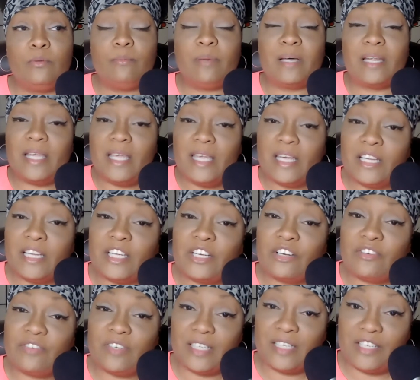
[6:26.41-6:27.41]
But
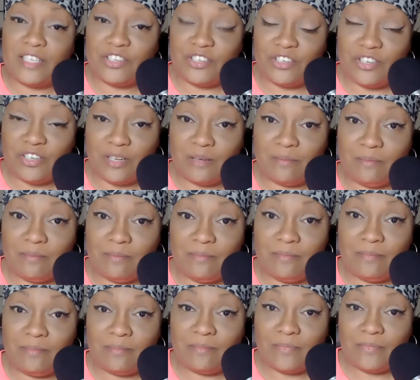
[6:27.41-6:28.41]
healing a relationship,
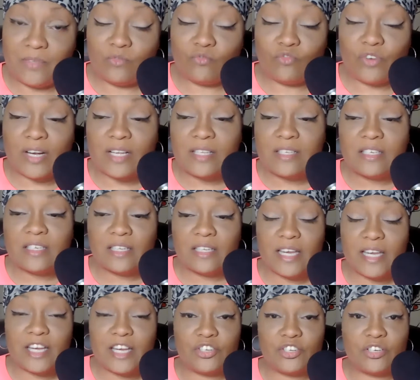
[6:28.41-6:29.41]

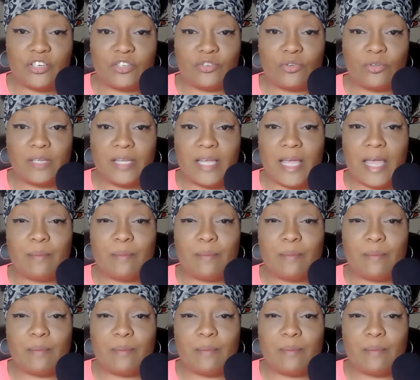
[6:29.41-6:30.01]
reconciliation is only